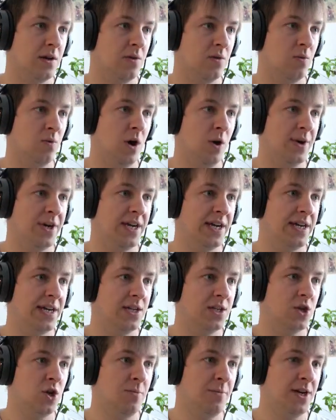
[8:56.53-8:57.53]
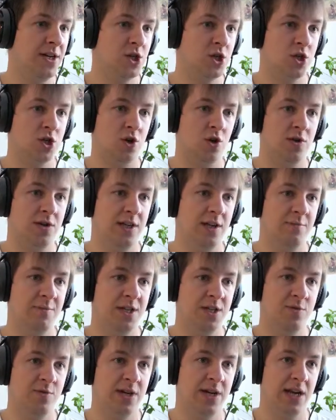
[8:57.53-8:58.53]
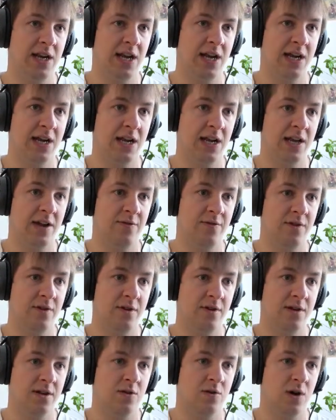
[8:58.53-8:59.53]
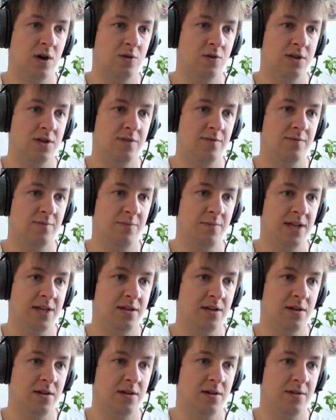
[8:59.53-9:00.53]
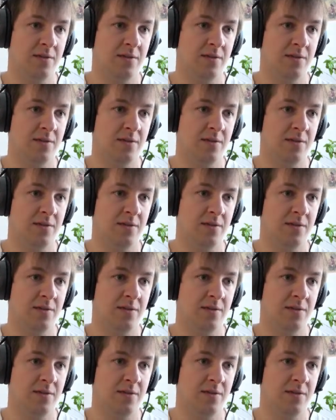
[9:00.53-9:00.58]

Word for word: Wow, we can get so much stone. That means we can like level the ground even better.